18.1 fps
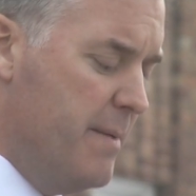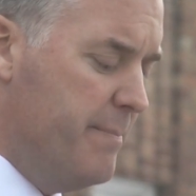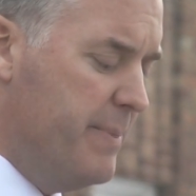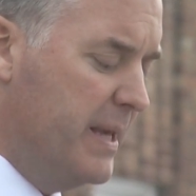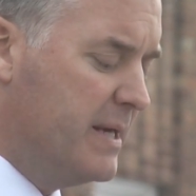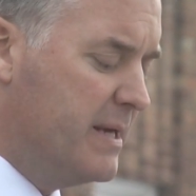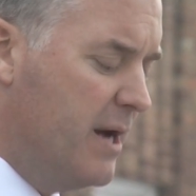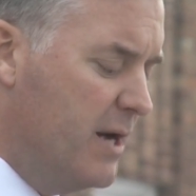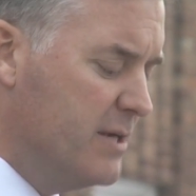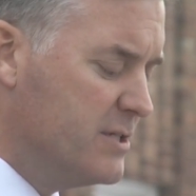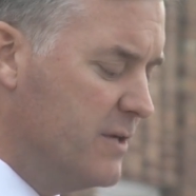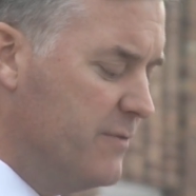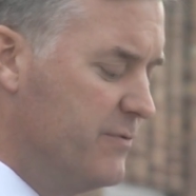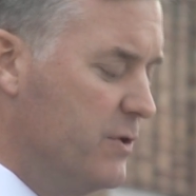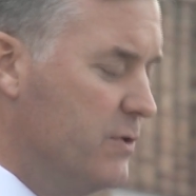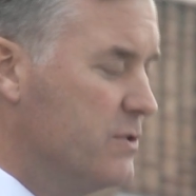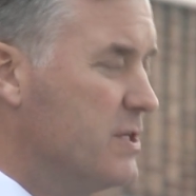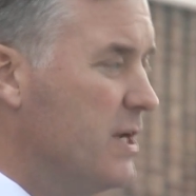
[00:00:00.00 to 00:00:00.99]
because
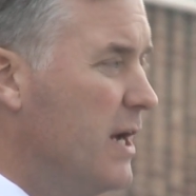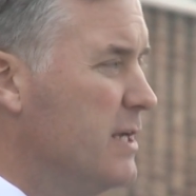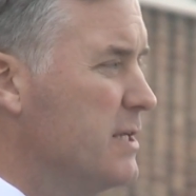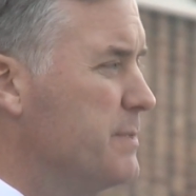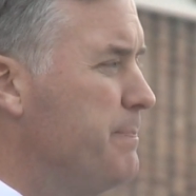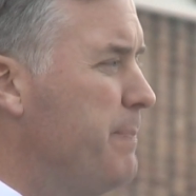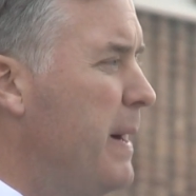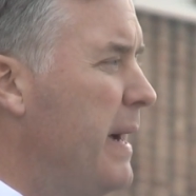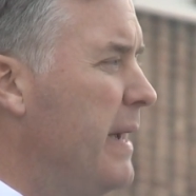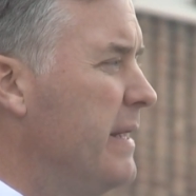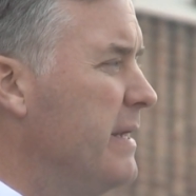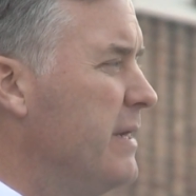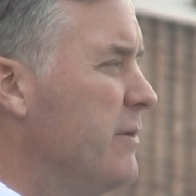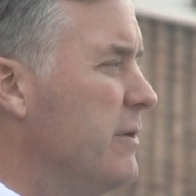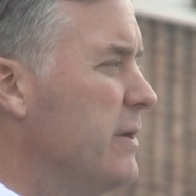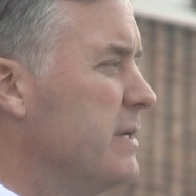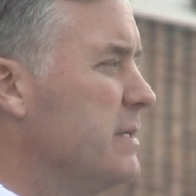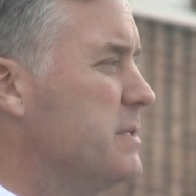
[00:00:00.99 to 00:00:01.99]
of Utah's
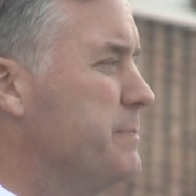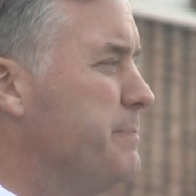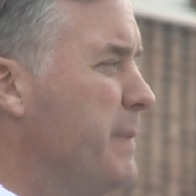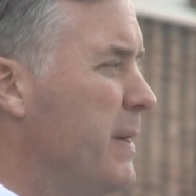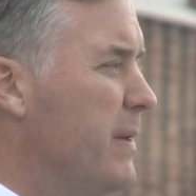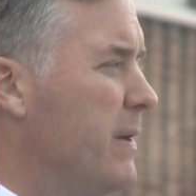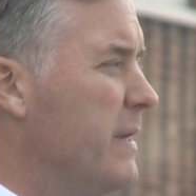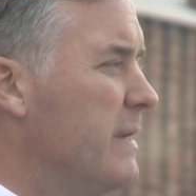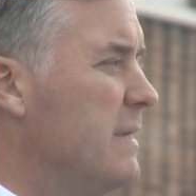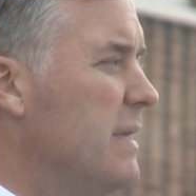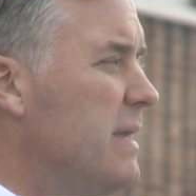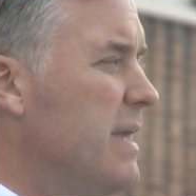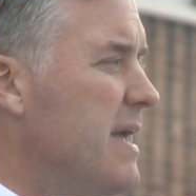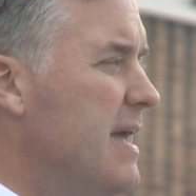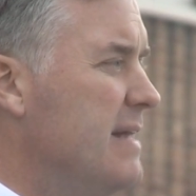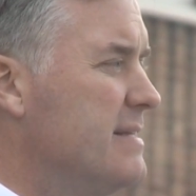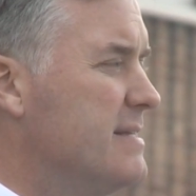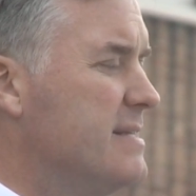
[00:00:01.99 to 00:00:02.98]
pioneering spirit
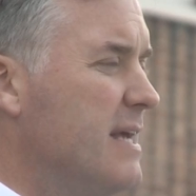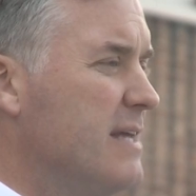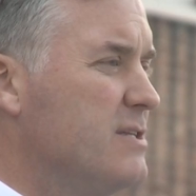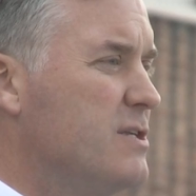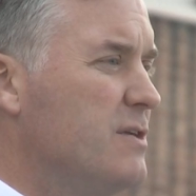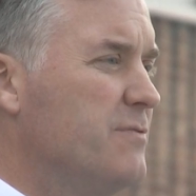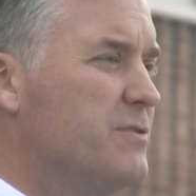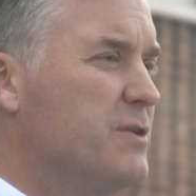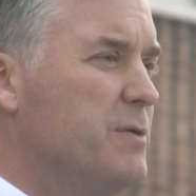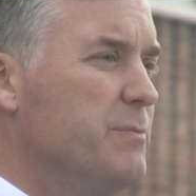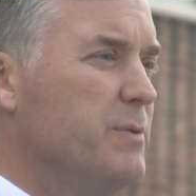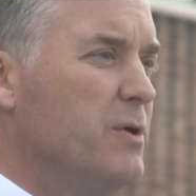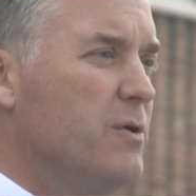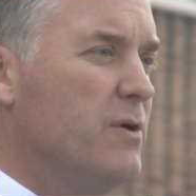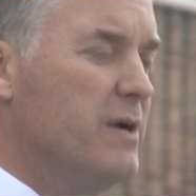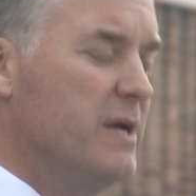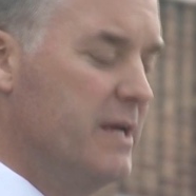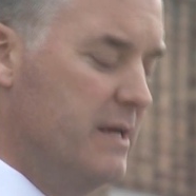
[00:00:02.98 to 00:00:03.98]
and sense of
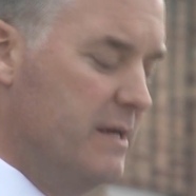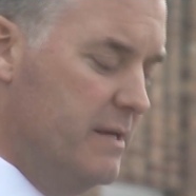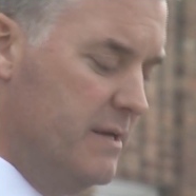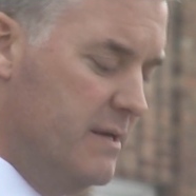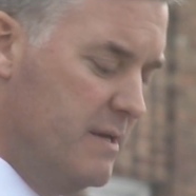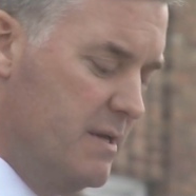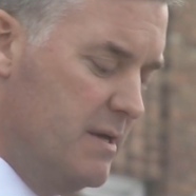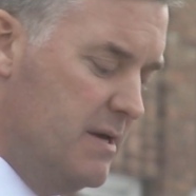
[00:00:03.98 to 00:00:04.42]
community,